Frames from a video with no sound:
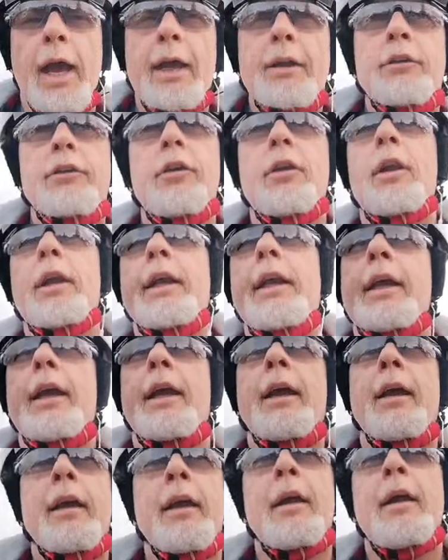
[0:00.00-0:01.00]
actually
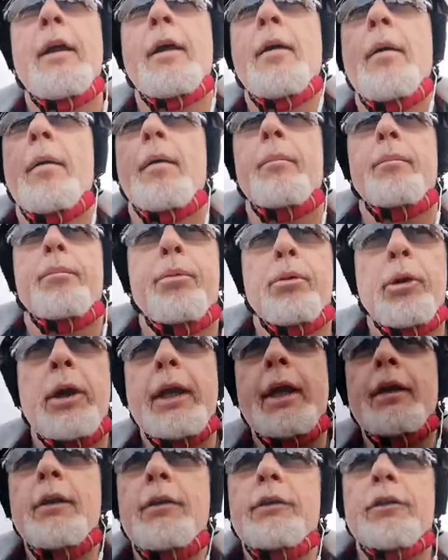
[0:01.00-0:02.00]

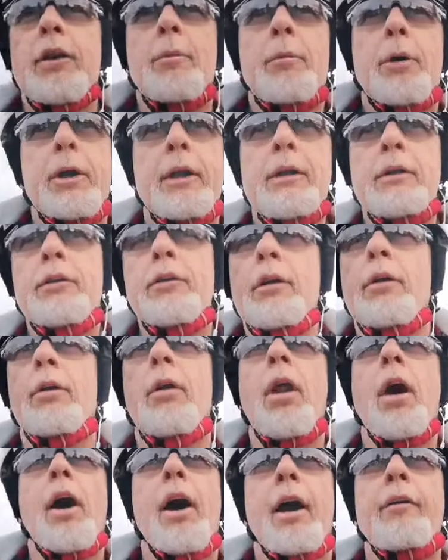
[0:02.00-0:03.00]
bring someone into your
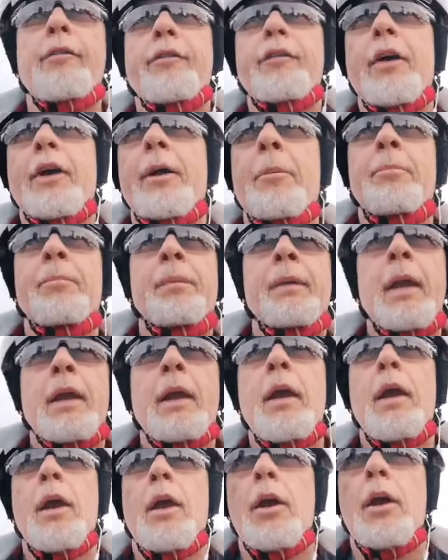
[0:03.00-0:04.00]
life
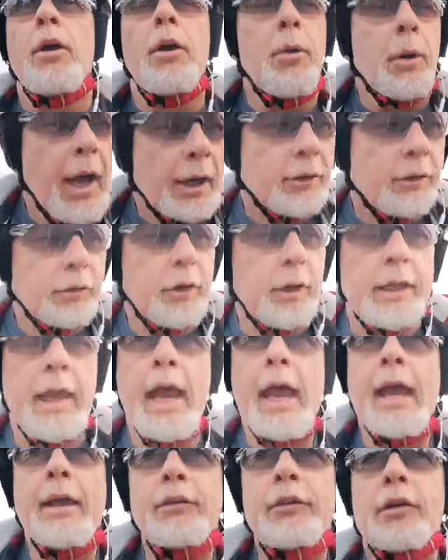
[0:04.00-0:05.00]
who actually
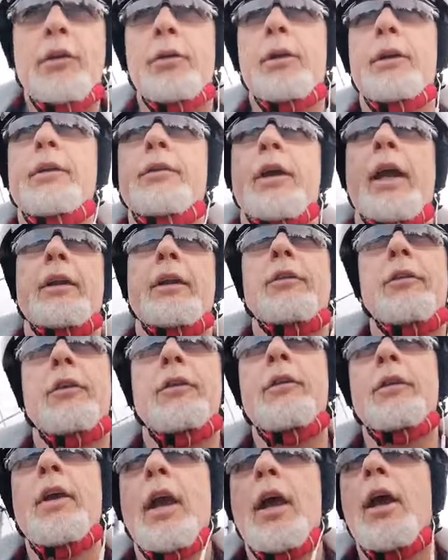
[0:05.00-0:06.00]
has good
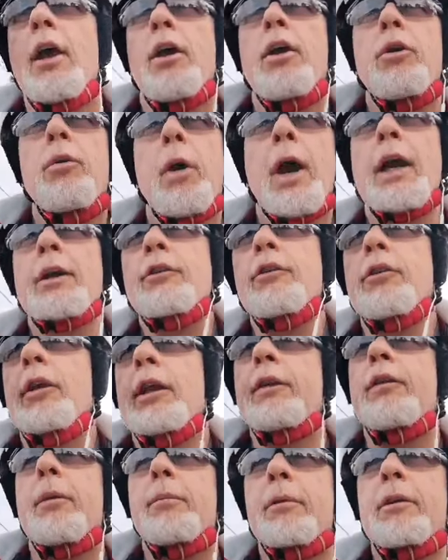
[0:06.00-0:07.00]
intentions, who
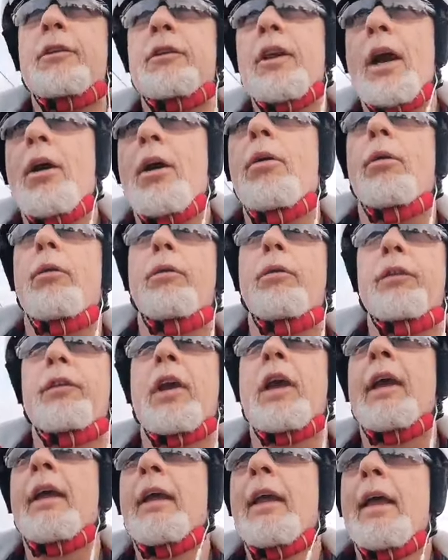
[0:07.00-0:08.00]
actually
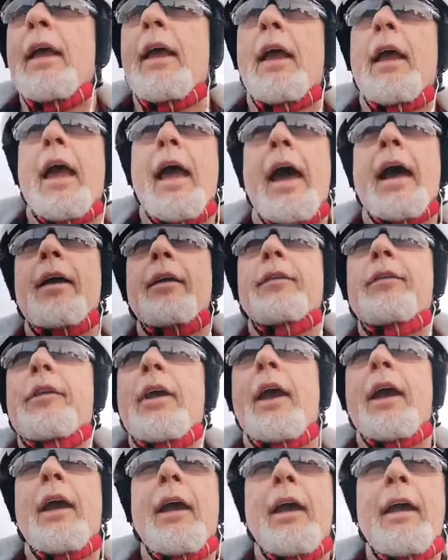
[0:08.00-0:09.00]
themselves has
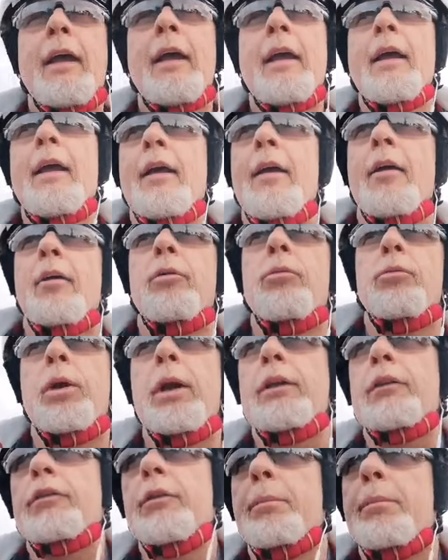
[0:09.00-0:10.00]

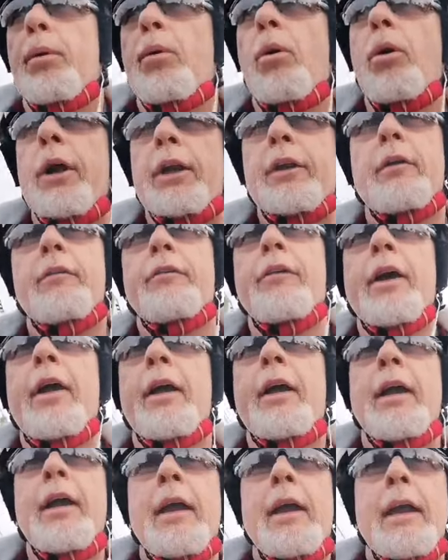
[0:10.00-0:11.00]
reached a point of
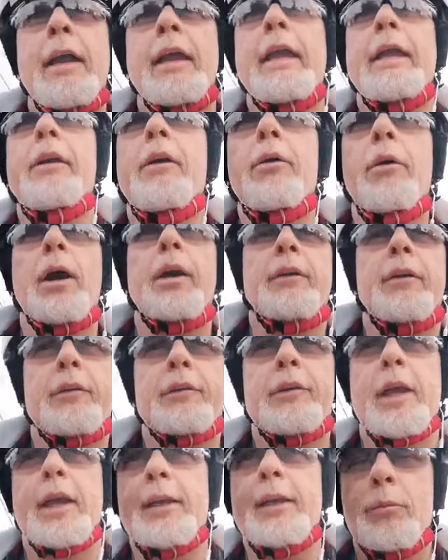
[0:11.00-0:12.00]
inner
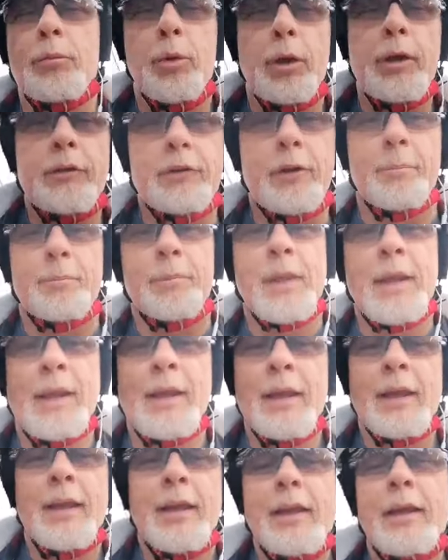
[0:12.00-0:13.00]
understanding and wisdom,
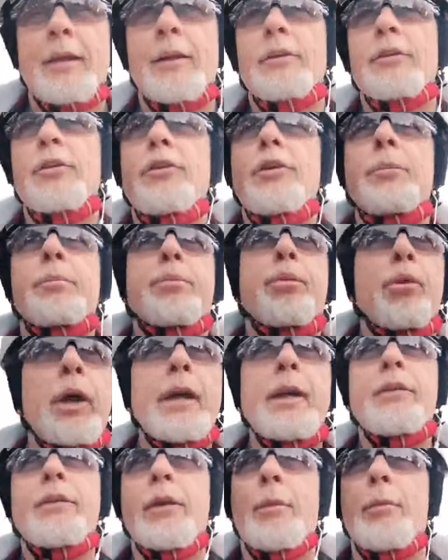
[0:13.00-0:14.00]
should you
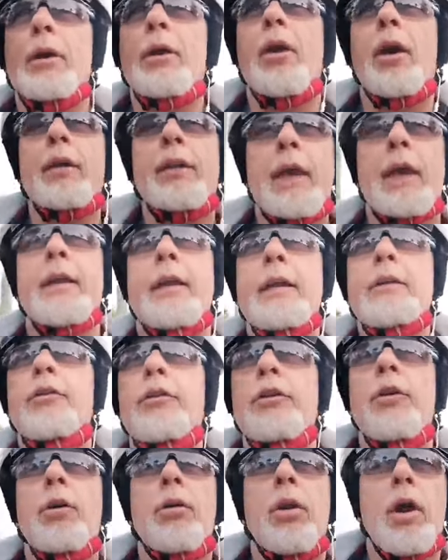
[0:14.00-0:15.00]
bring someone like that
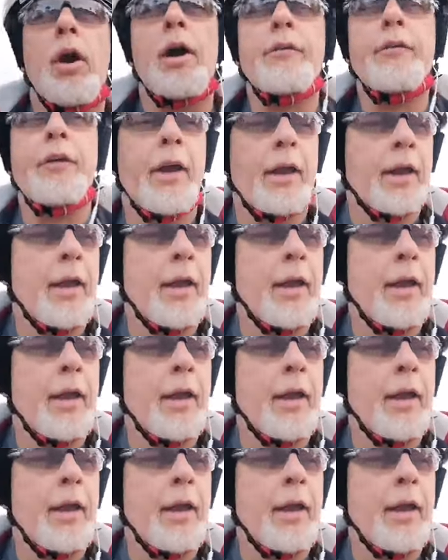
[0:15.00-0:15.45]
into your life,